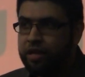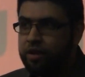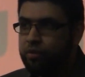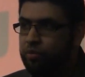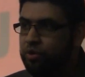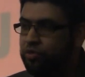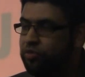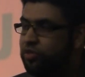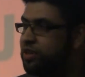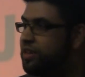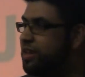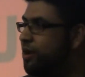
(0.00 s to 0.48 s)

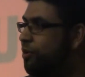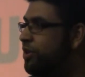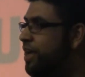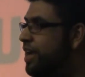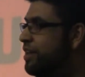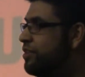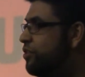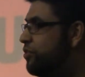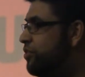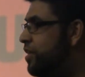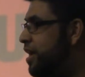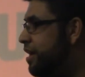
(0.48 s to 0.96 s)
With With this, I would
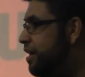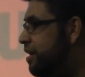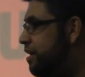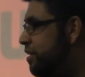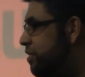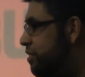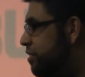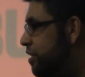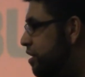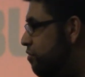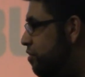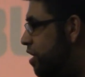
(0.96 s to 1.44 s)
like to
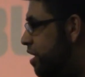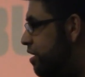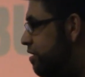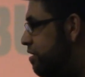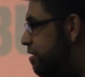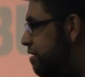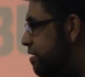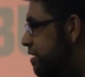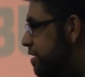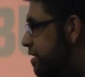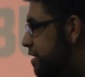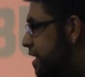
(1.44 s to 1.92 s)
thank the
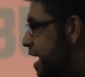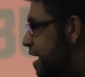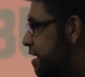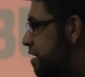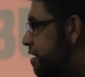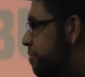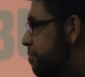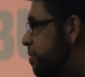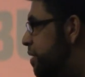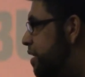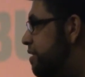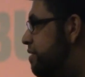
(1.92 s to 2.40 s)
Rutgers
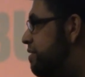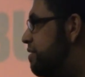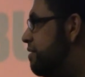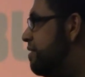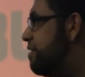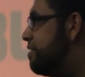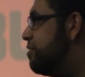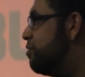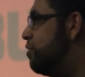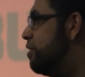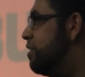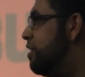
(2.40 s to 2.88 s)
Ahlul-Bayt
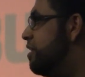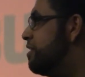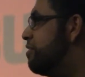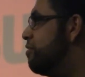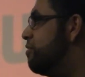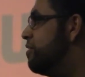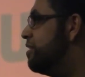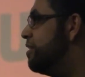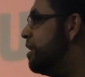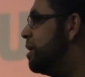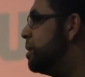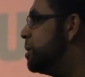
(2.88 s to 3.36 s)
Student
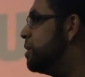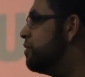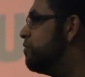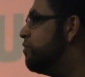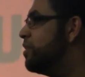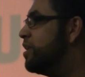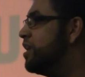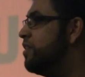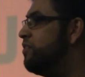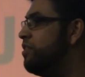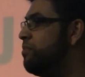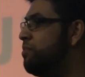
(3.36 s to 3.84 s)
Association
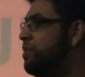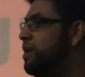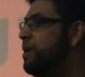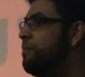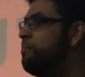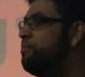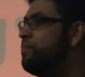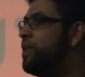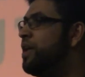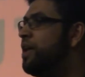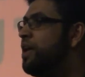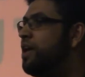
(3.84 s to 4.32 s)
for giving me
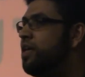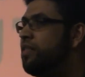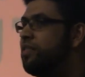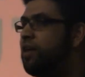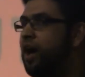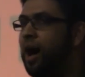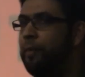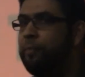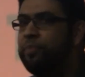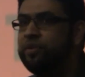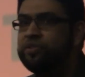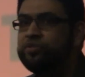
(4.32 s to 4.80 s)
the
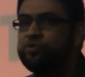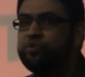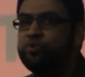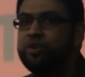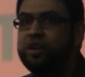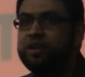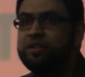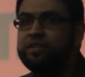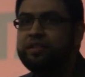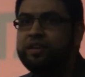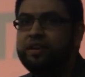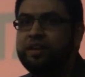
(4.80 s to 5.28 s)

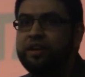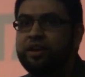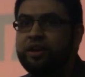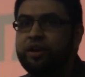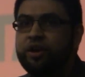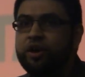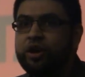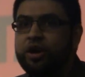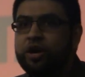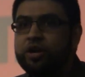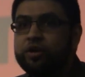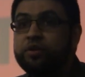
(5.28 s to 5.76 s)
opportunity
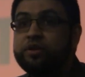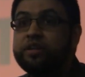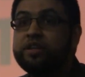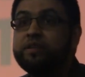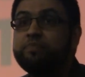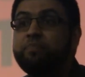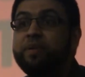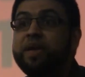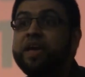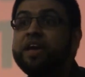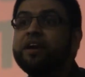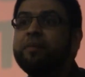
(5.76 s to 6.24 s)
to
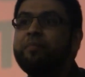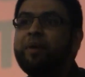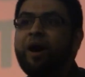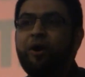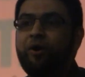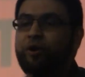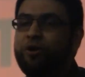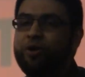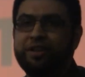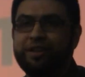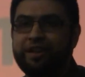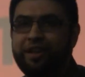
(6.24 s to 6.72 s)
speak
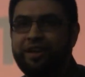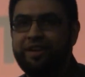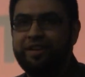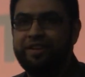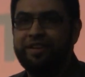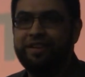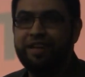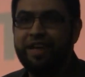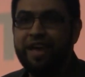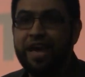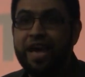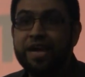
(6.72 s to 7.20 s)
about Hussain,
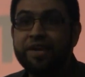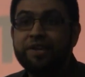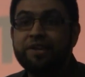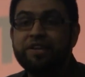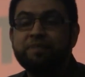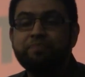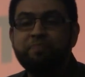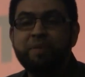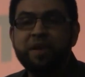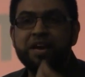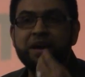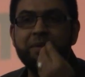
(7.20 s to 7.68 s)
to
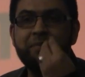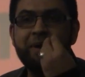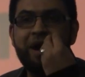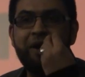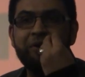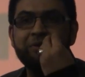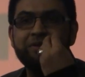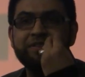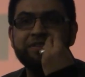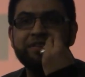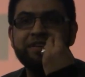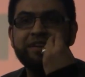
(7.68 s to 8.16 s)
speak
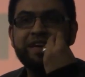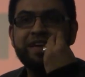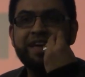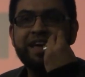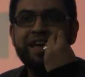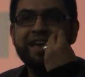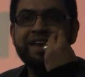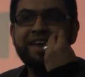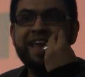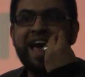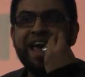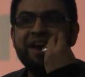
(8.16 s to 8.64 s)
about
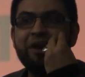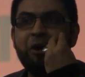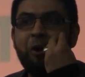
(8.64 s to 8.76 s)
not